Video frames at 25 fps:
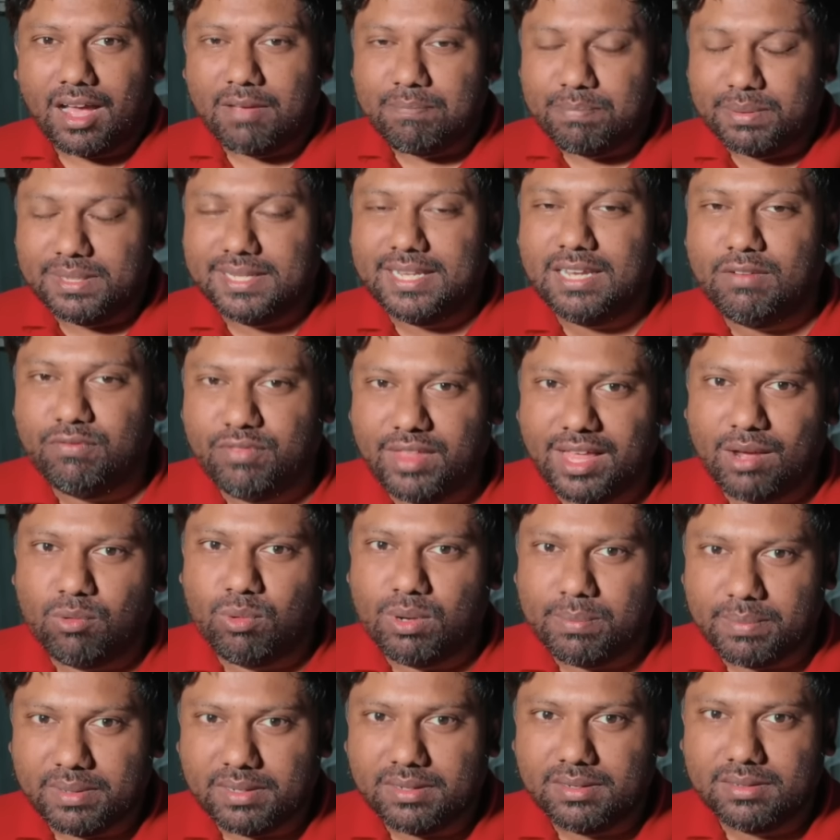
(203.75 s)
I believe they're
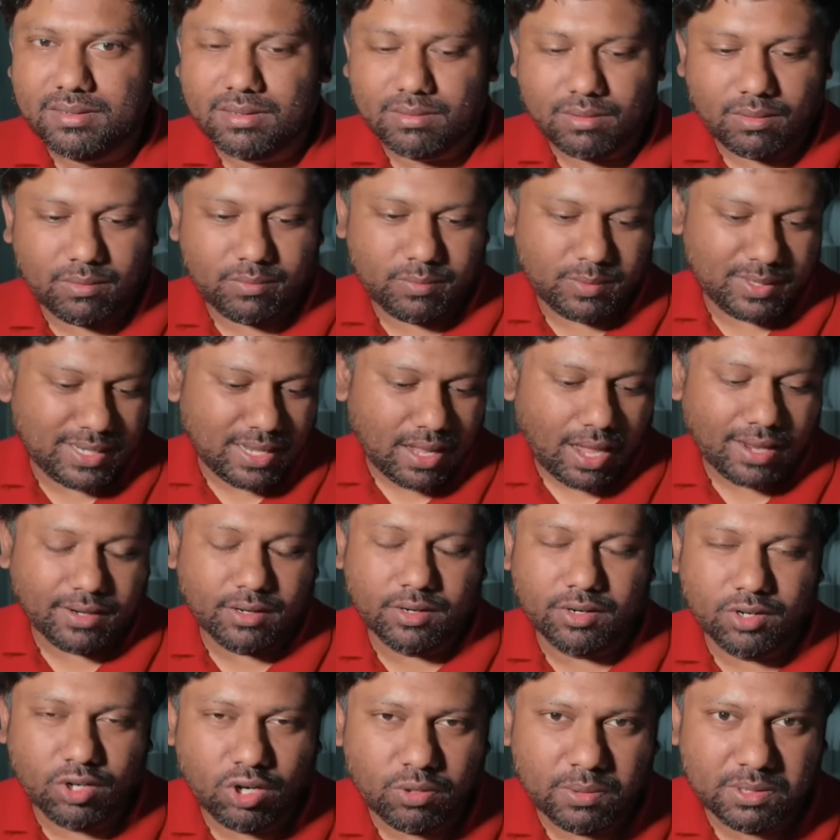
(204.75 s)
women. I
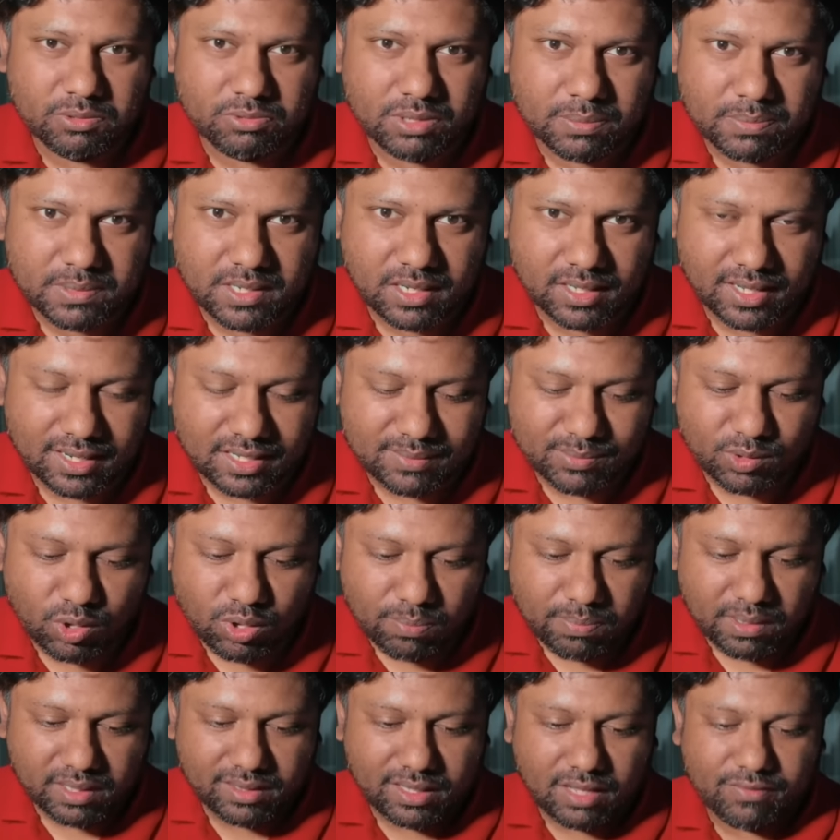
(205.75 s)
don't know with R.I.P. Gurl
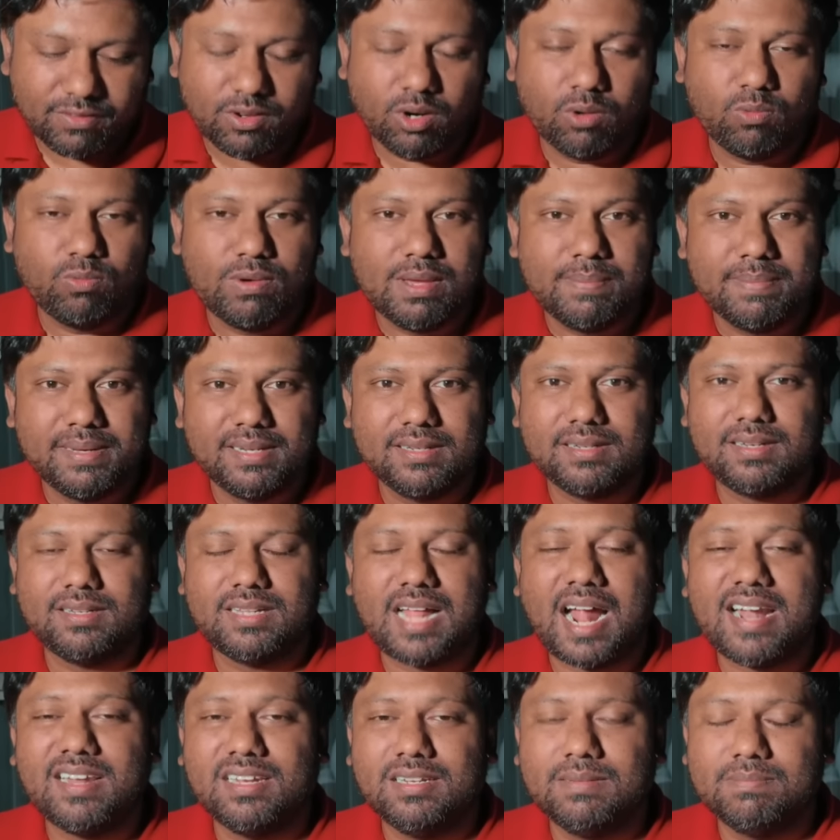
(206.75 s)
anymore, but they've got women
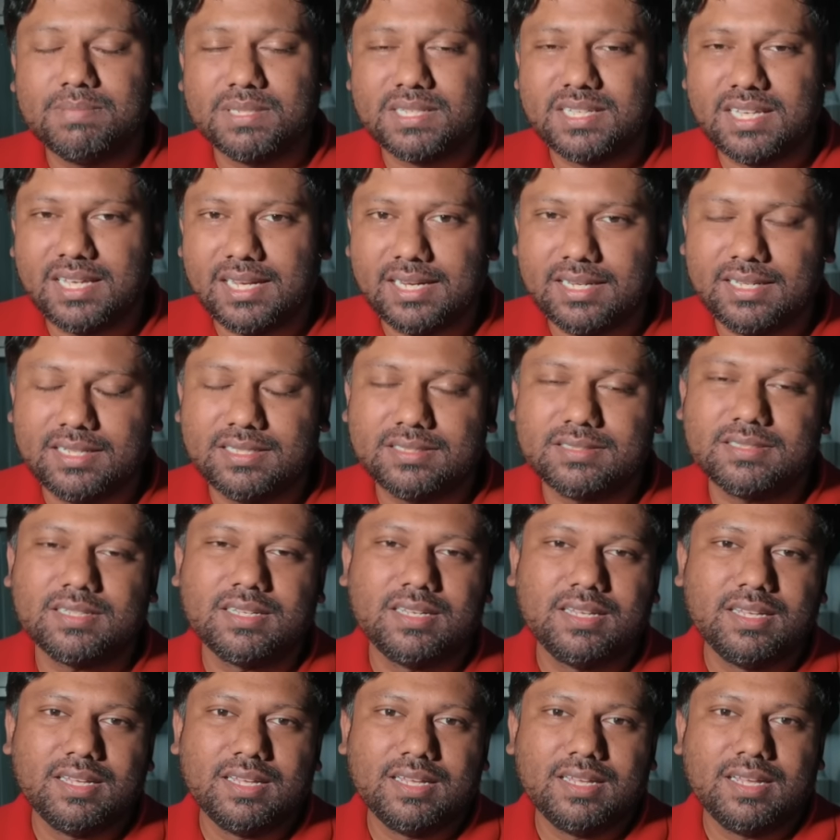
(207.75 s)
clad in bikinis,
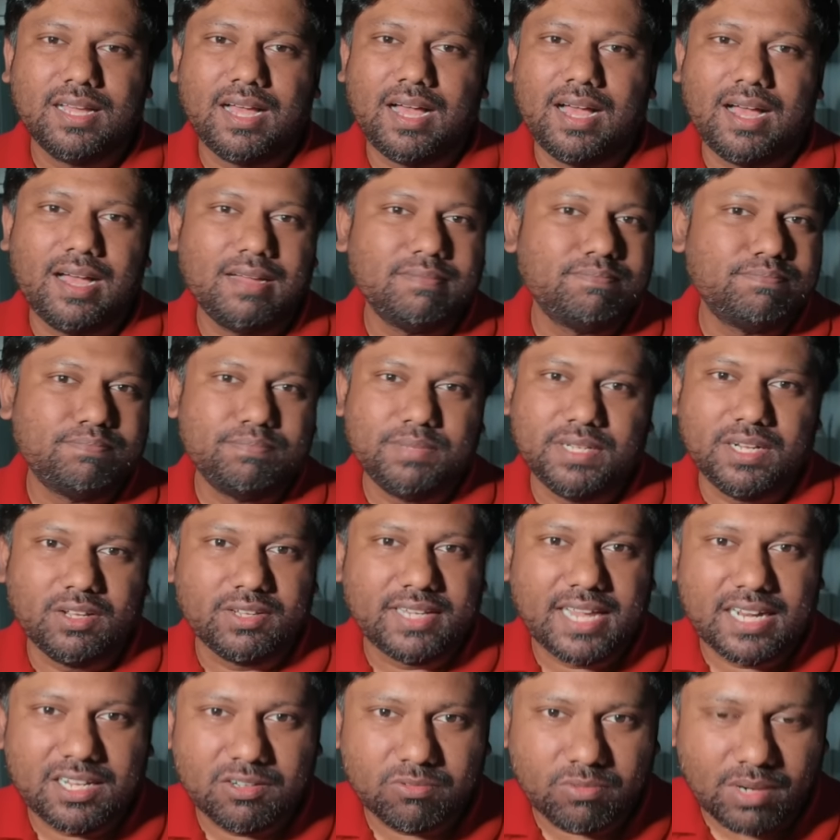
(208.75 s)
you
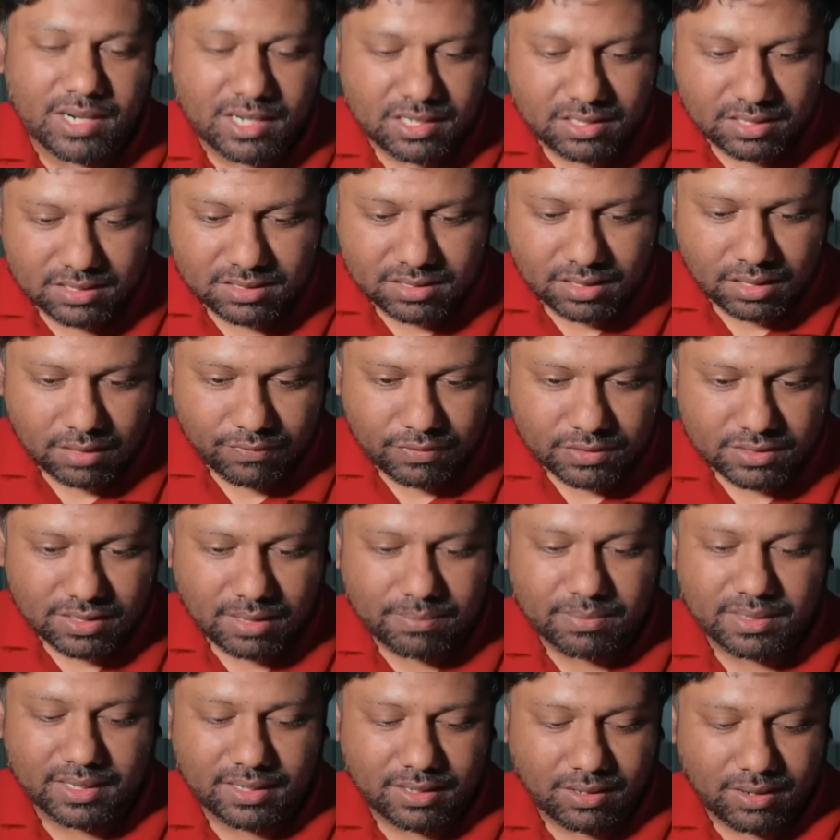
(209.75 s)
know, getting ready to surf or
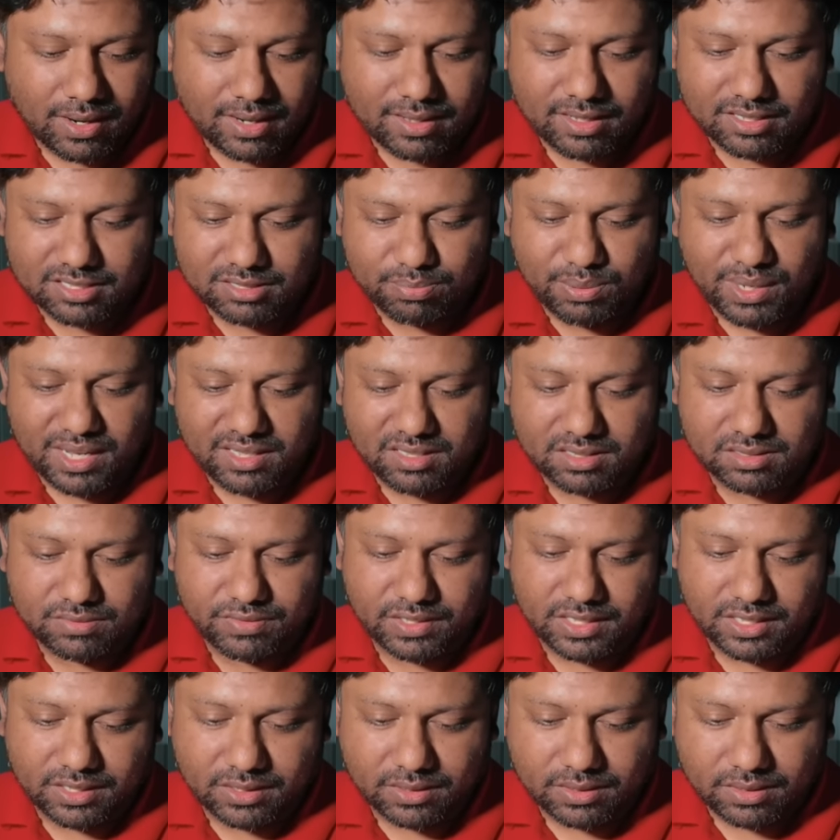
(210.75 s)
something. All right, let's play this
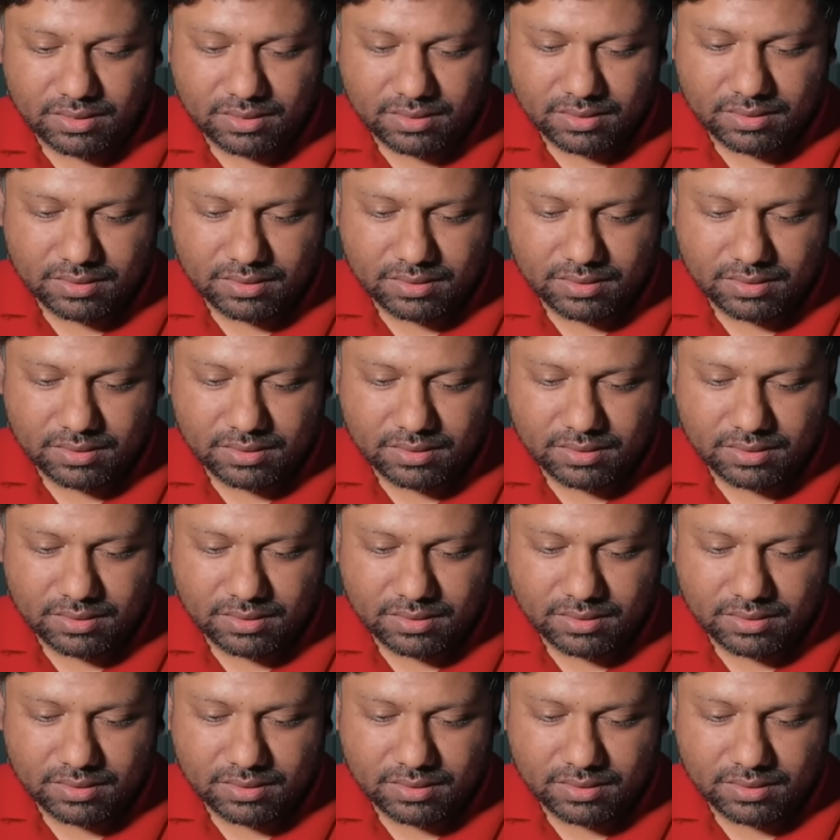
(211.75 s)
video.